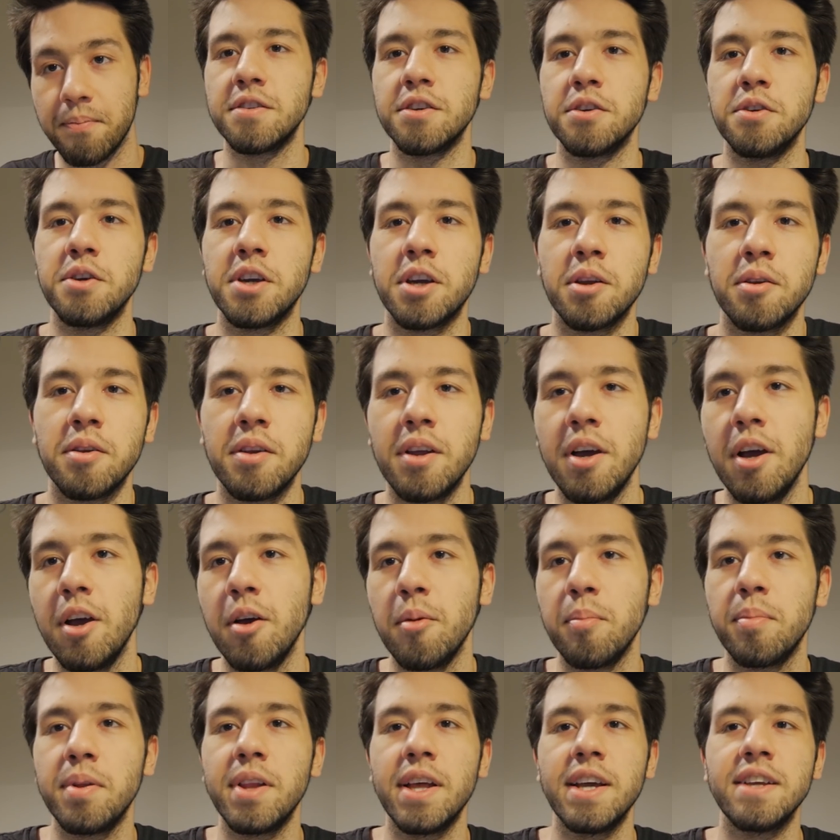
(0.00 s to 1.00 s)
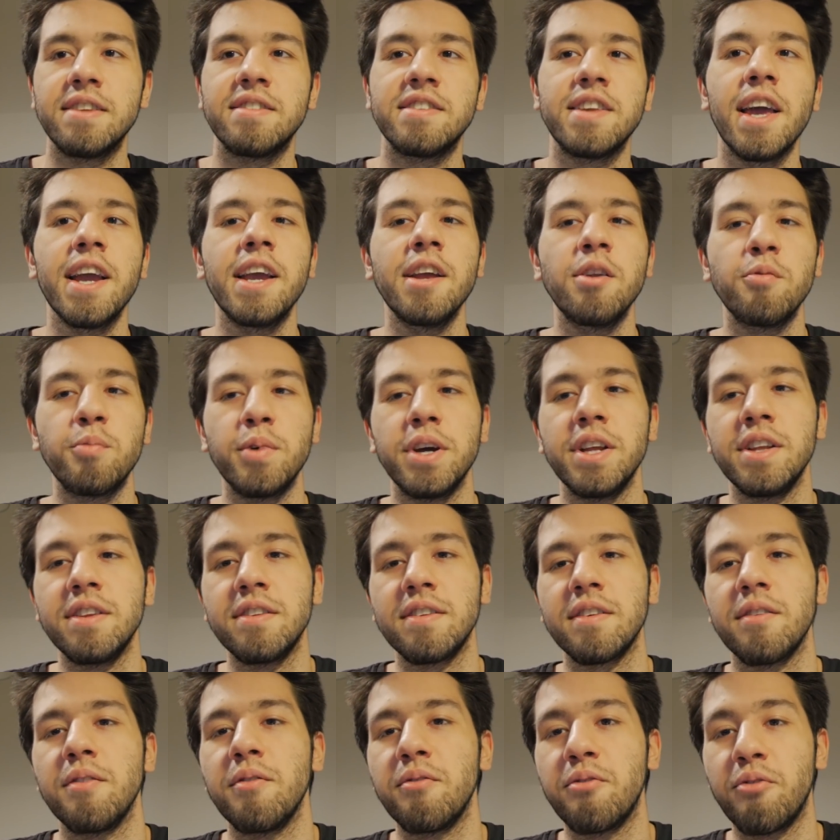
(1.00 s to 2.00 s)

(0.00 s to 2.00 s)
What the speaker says: So you can play Second Wind